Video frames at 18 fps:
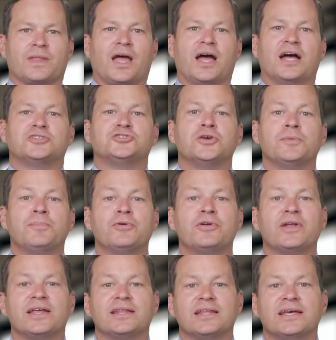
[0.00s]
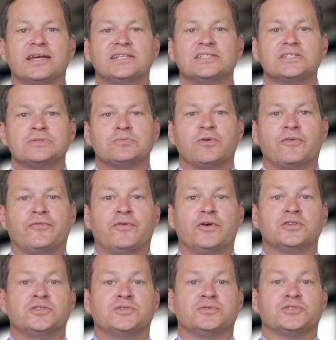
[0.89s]
A triple net lease,
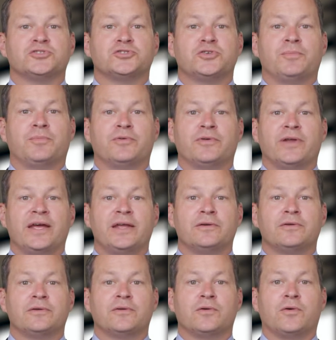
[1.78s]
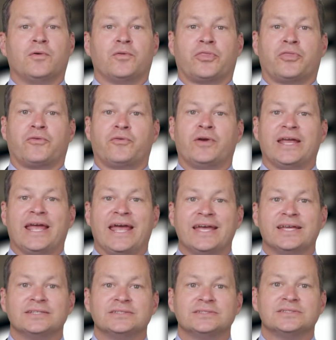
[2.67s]
referred to as triple net or 3
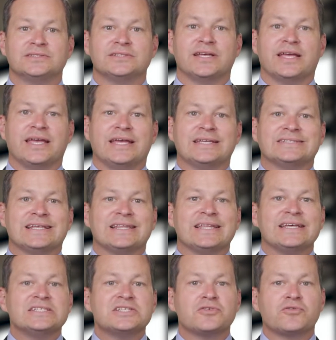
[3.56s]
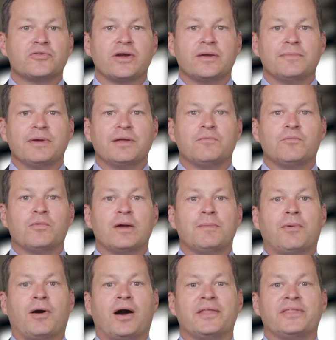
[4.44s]
Ns, is a lease agreement
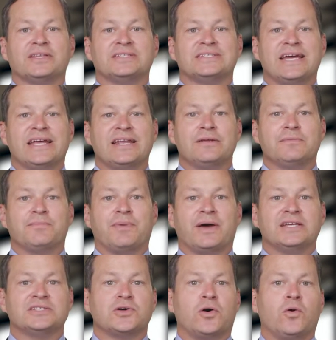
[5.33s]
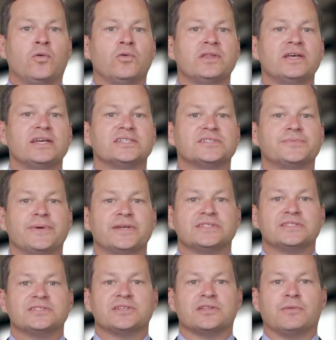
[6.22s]
whereby the tenant pays all the
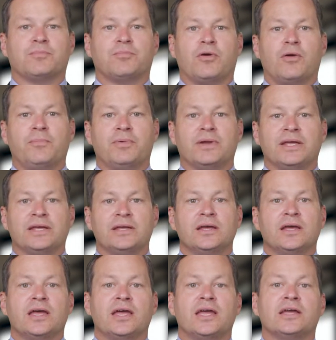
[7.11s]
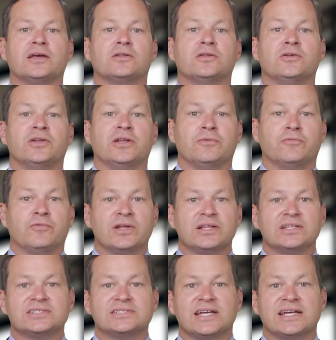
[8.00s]
expenses of the property, including
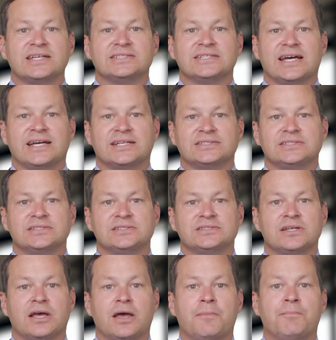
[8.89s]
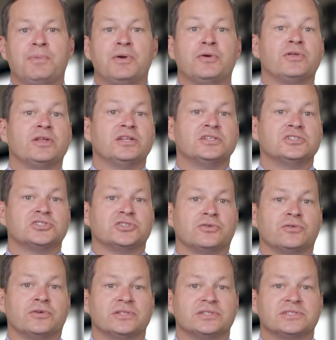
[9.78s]
real estate taxes, building
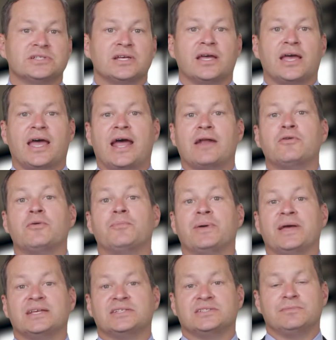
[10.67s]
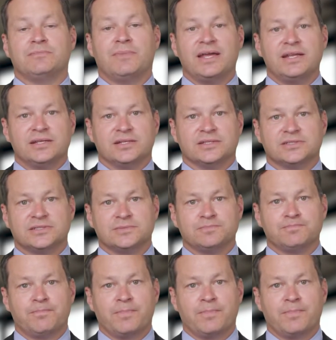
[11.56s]
insurance, and repairs and maintenance.